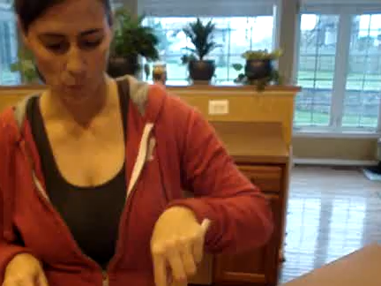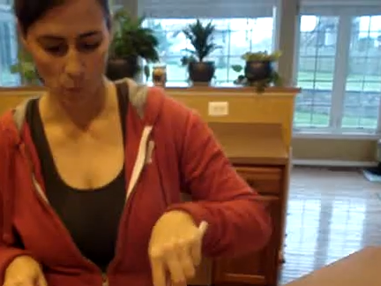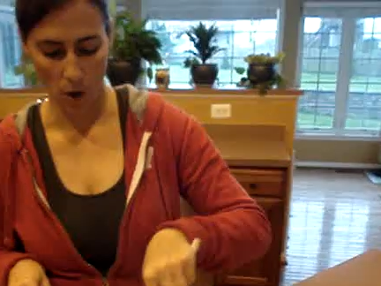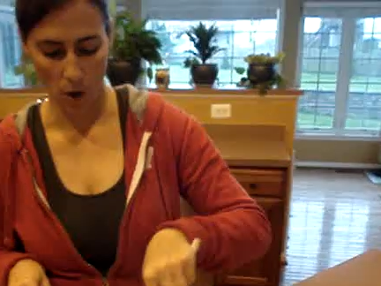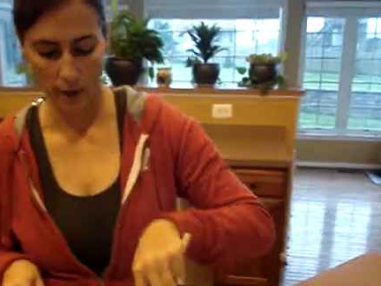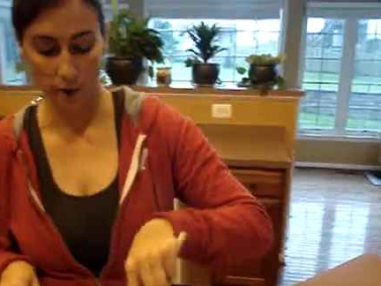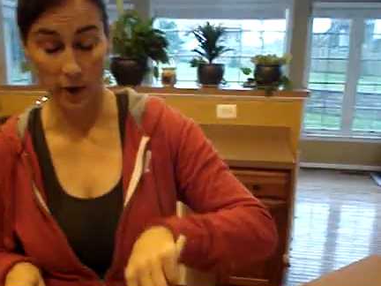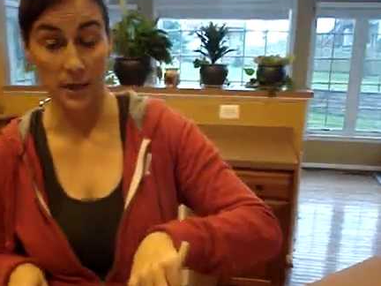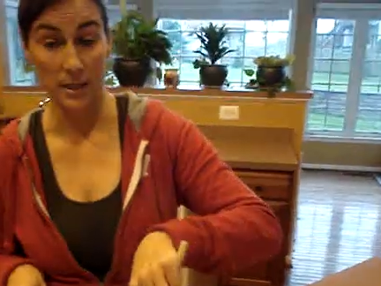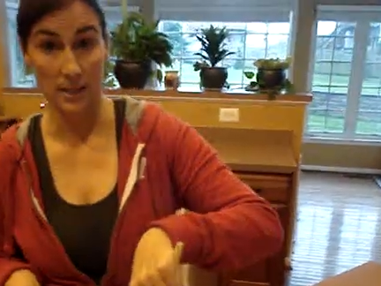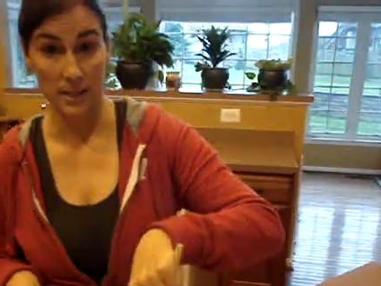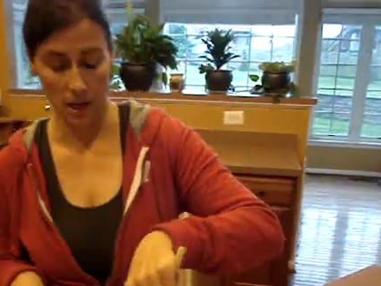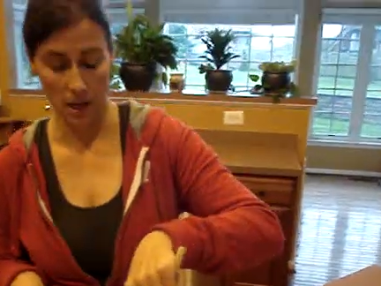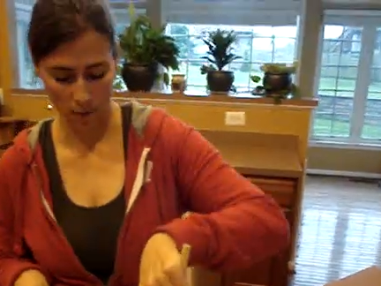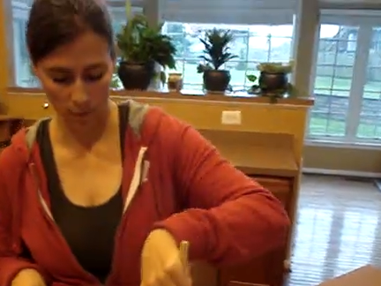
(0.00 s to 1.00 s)
water
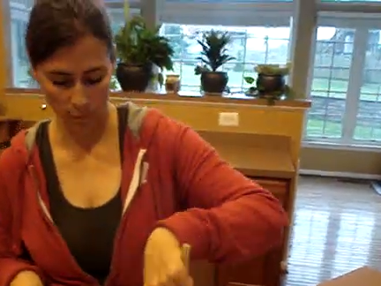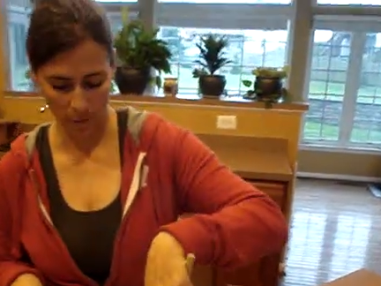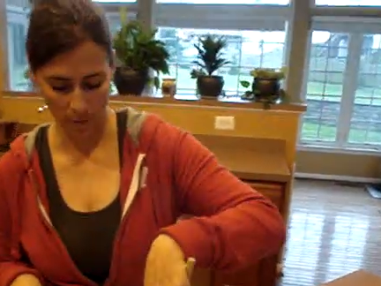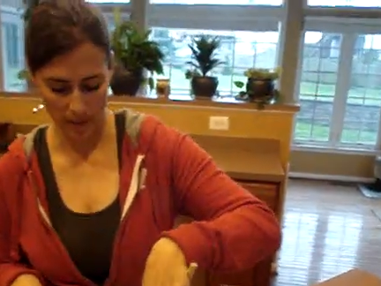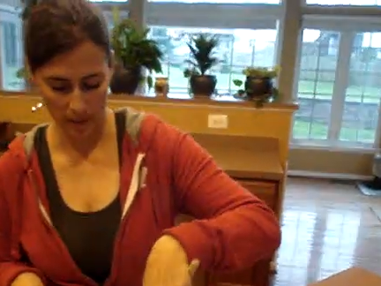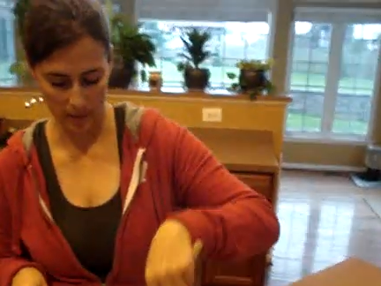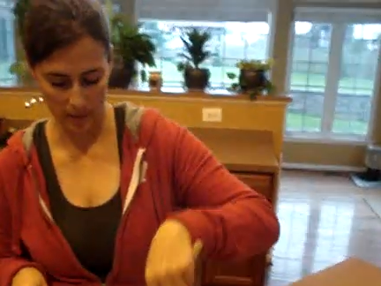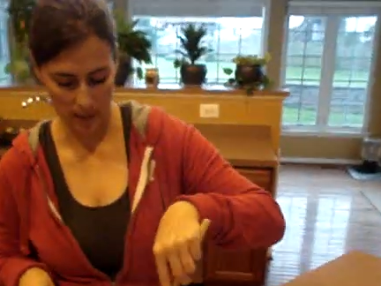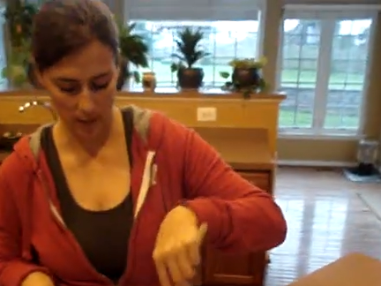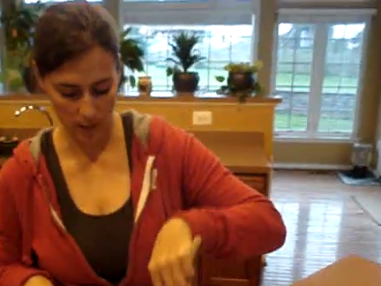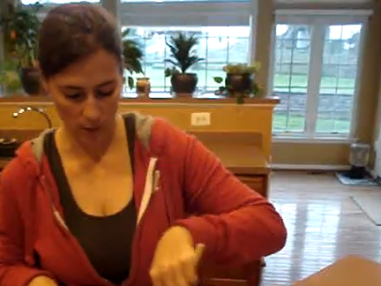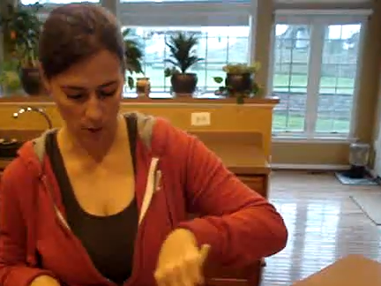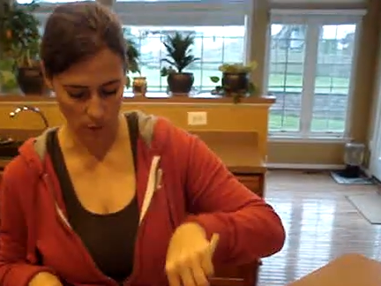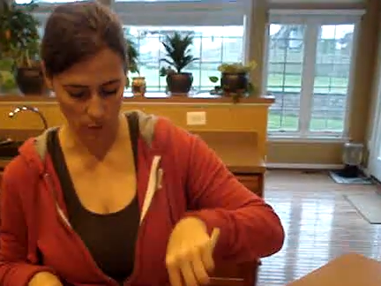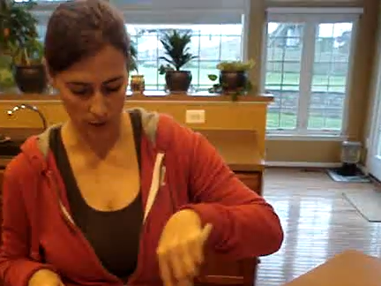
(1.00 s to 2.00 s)
itself from inside
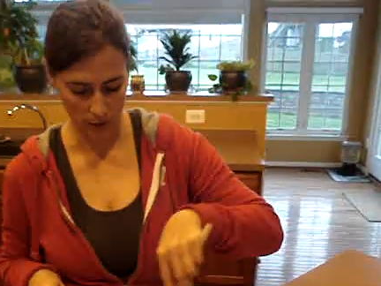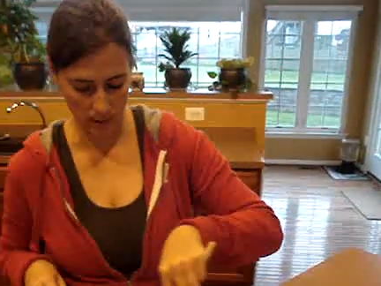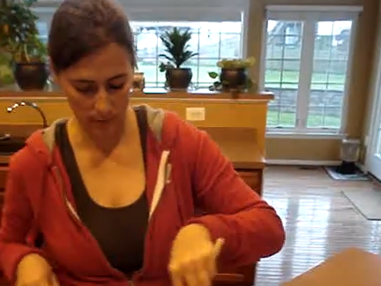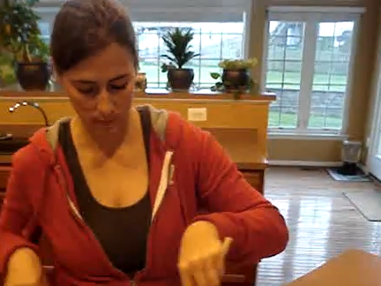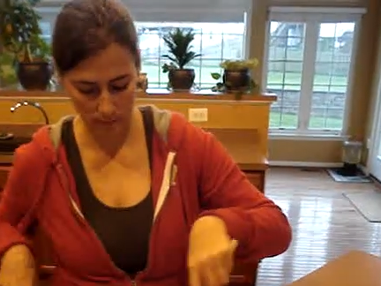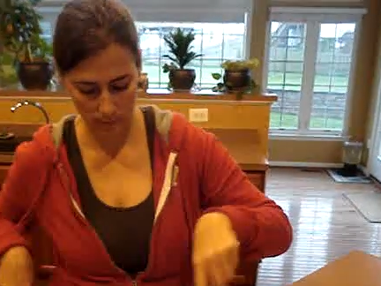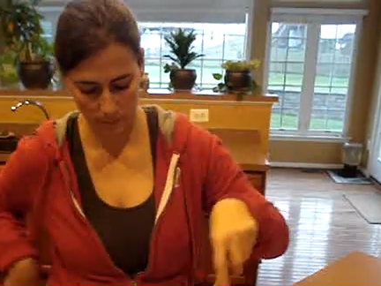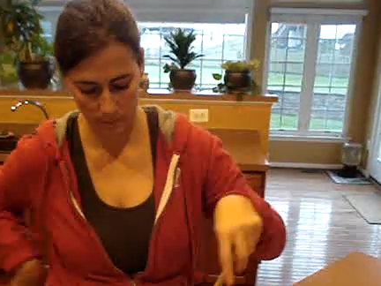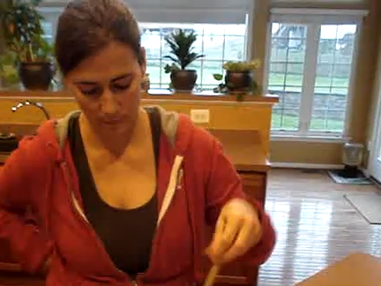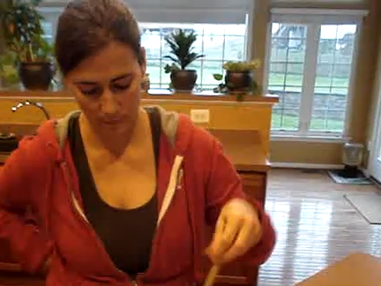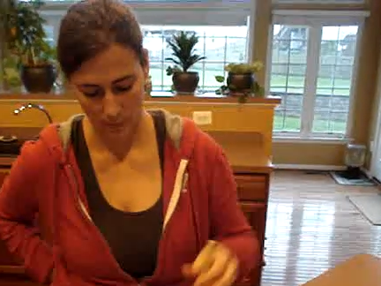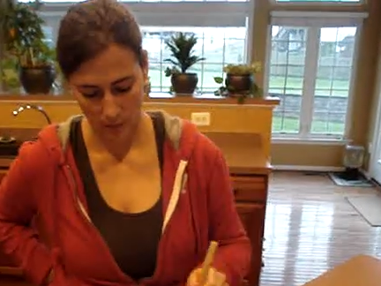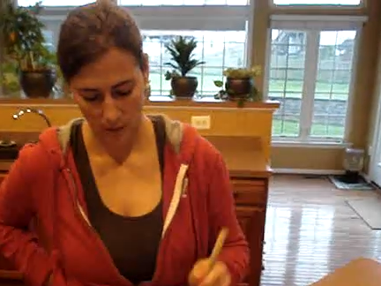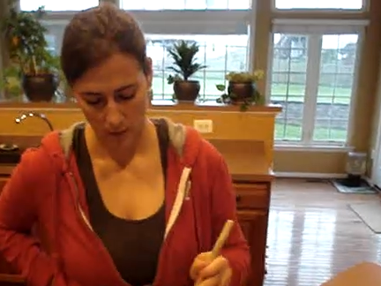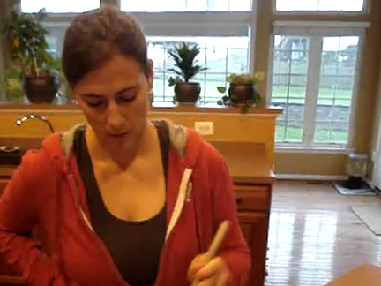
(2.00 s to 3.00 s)
the coconut.
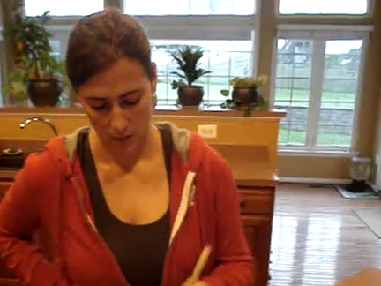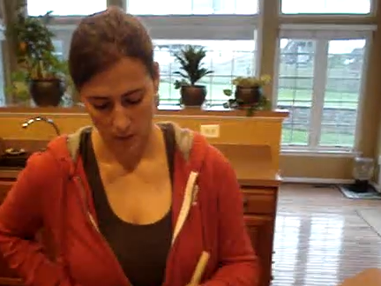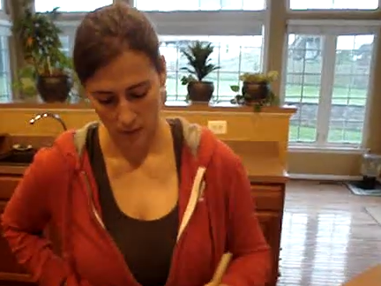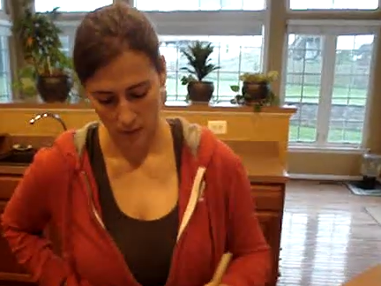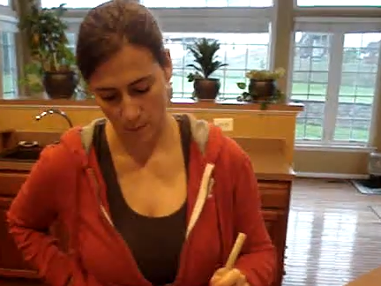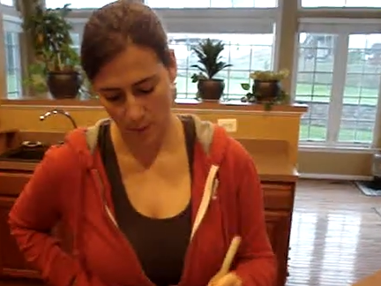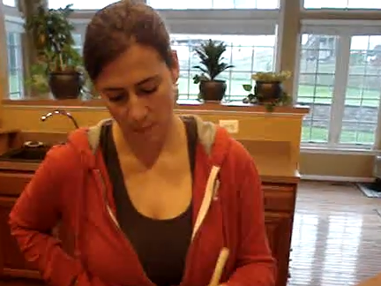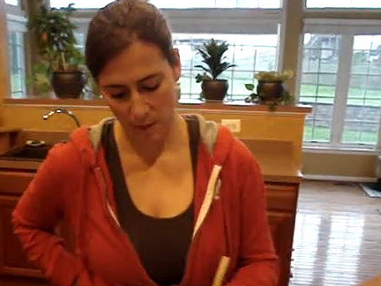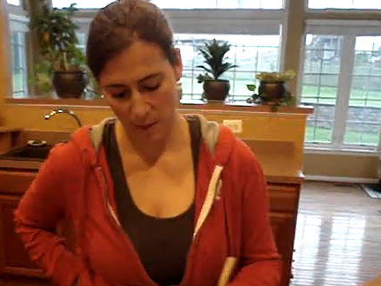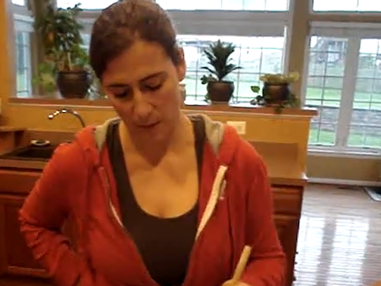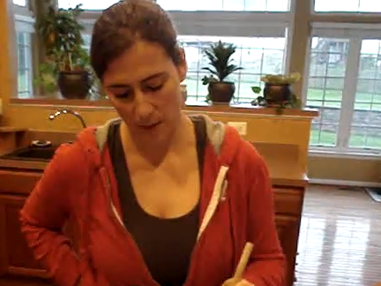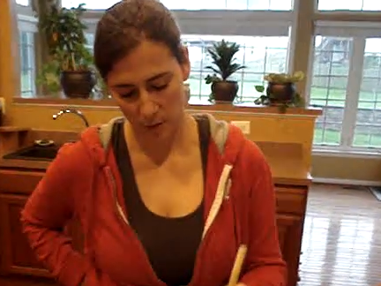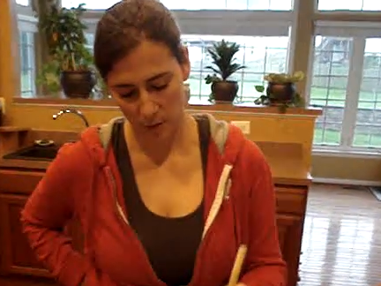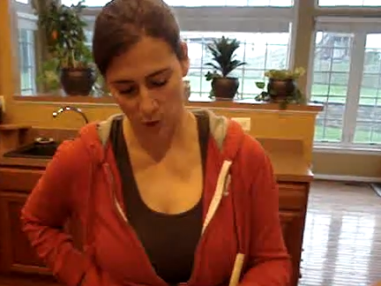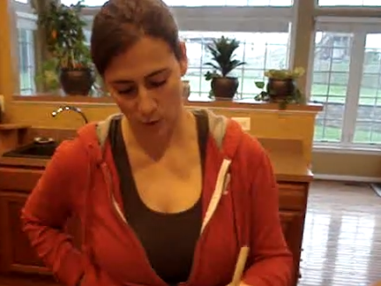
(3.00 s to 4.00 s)
So maybe
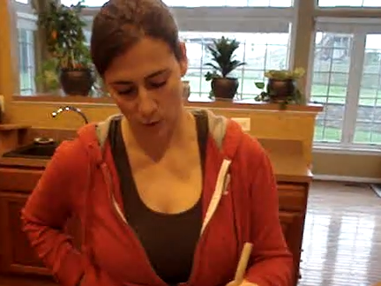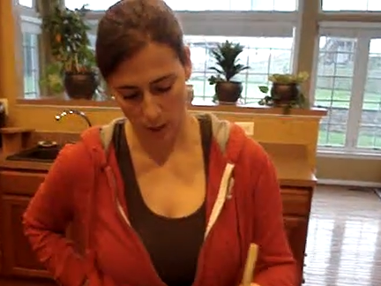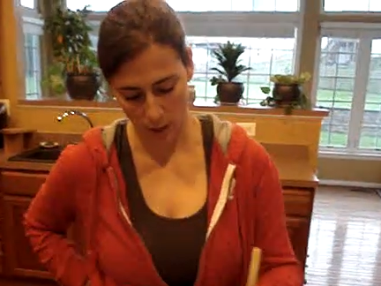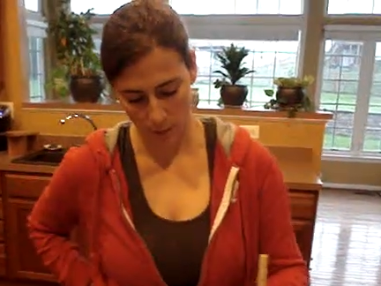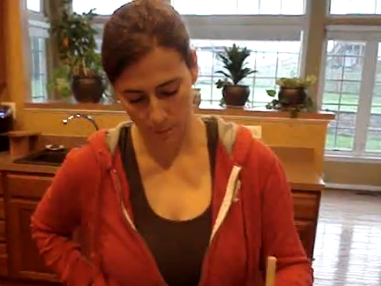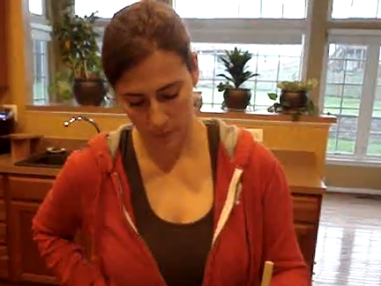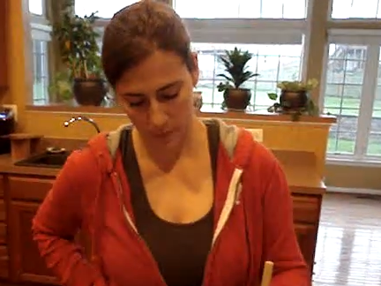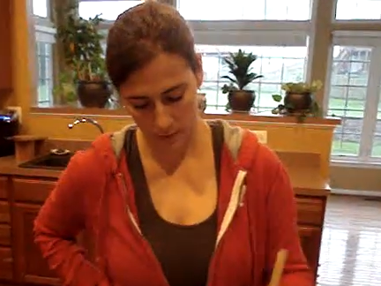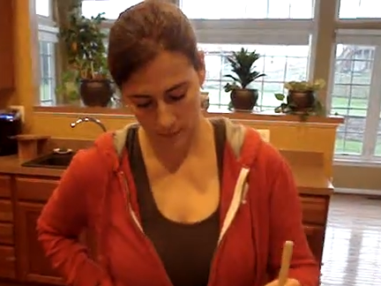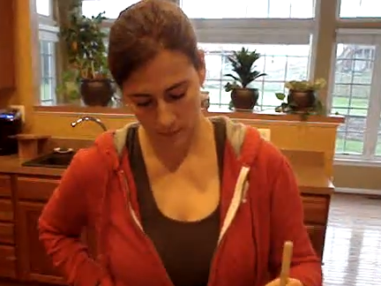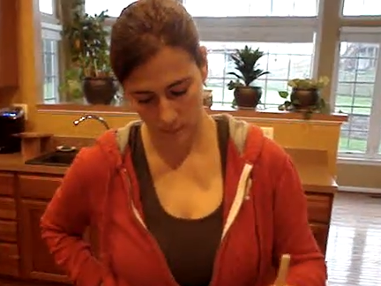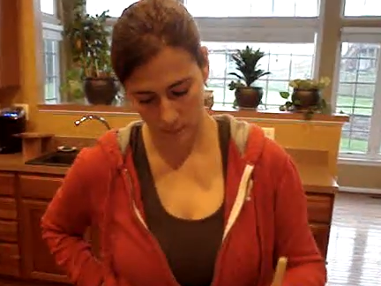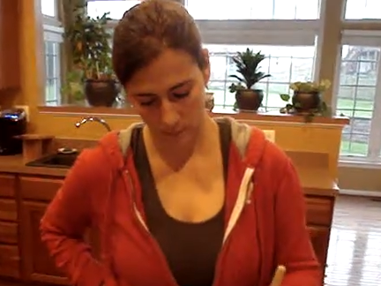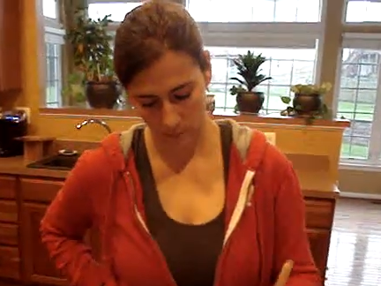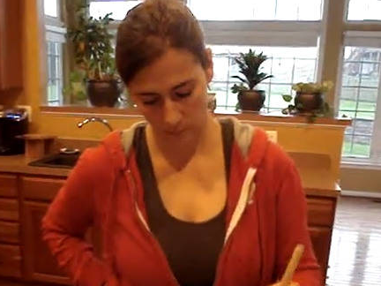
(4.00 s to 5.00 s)
about 2 cups